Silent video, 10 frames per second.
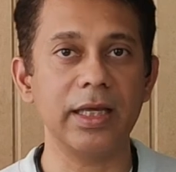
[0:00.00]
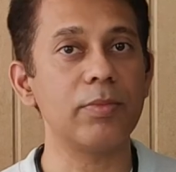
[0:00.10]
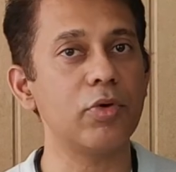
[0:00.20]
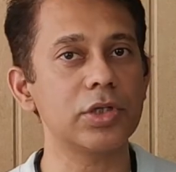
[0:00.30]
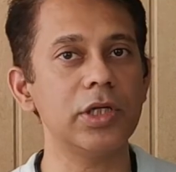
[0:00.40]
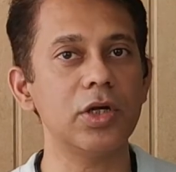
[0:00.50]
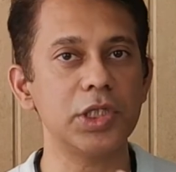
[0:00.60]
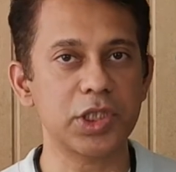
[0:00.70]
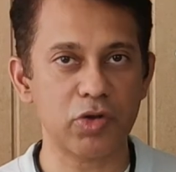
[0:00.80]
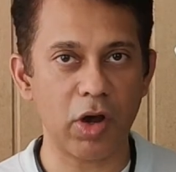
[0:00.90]
They are mostly
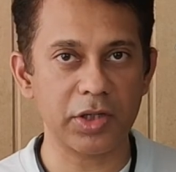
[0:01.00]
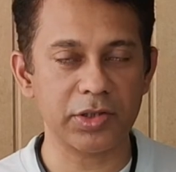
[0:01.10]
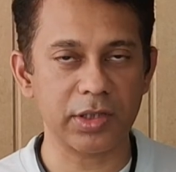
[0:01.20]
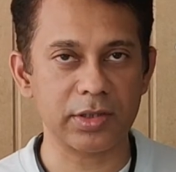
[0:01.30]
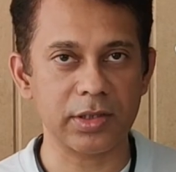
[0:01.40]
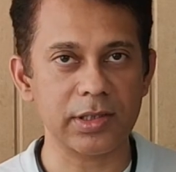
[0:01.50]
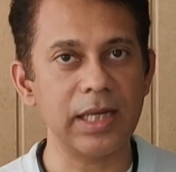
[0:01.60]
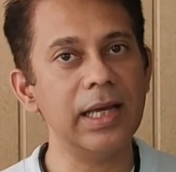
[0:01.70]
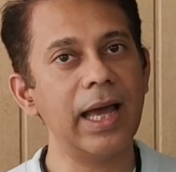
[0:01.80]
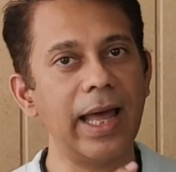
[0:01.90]
all strong structures,
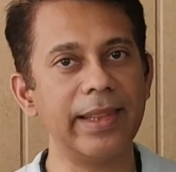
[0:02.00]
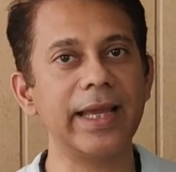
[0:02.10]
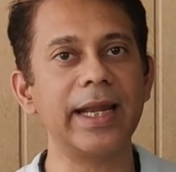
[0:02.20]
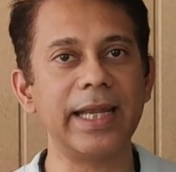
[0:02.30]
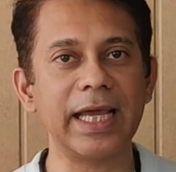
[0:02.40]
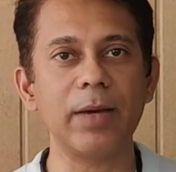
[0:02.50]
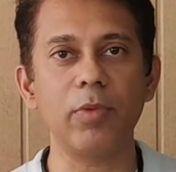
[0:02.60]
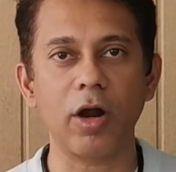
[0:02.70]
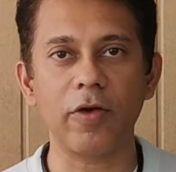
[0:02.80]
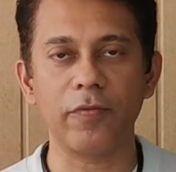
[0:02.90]
and they can take
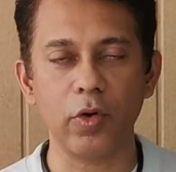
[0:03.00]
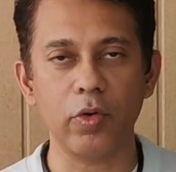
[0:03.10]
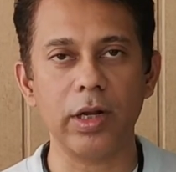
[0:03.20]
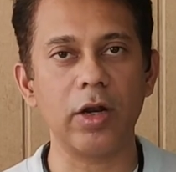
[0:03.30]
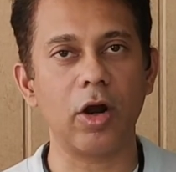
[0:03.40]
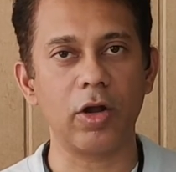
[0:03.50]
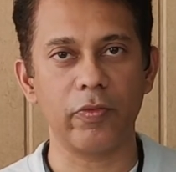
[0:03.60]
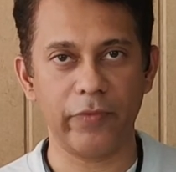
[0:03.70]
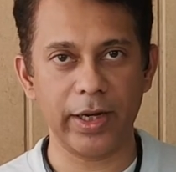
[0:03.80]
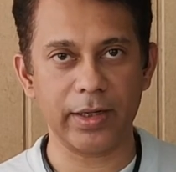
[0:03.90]
up a lot of load and a lot
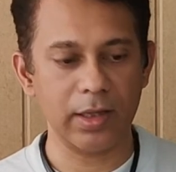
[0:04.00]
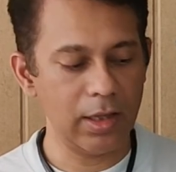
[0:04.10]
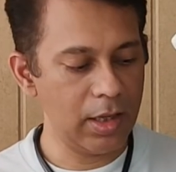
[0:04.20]
of weight.